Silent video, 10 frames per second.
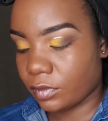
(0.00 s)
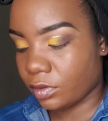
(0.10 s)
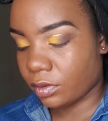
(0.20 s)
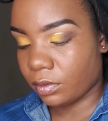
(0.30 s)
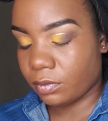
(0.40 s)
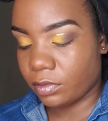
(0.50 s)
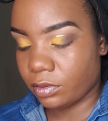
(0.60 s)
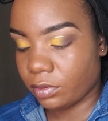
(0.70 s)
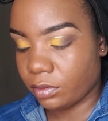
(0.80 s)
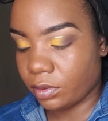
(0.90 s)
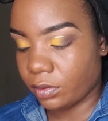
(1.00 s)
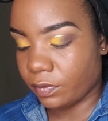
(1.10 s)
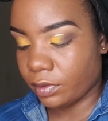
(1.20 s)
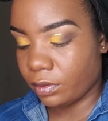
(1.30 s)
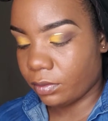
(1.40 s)
So I'm just going to do that
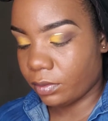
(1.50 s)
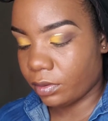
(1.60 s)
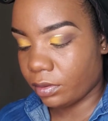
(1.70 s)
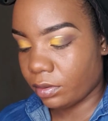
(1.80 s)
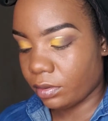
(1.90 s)
really quick.